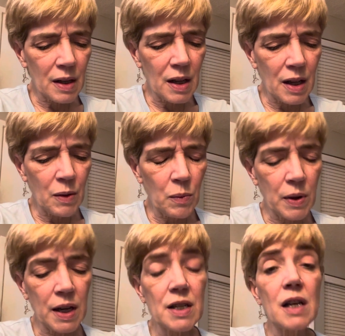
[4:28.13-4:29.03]
he, when
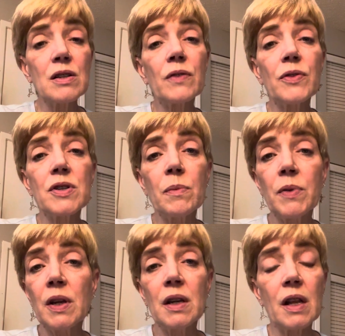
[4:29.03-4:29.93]
he does look for
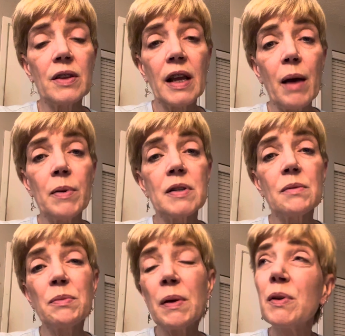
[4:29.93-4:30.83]
something, nothing happens. I
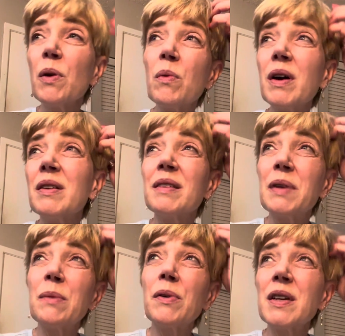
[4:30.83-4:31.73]
mean, people don't want
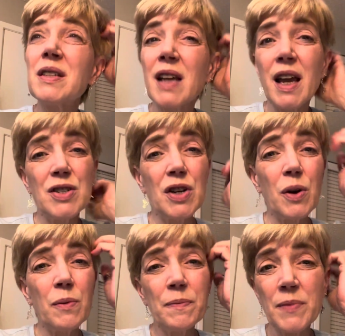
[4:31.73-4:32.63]
people his age, you
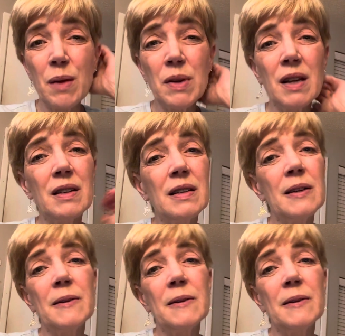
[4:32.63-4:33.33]
know? I mean,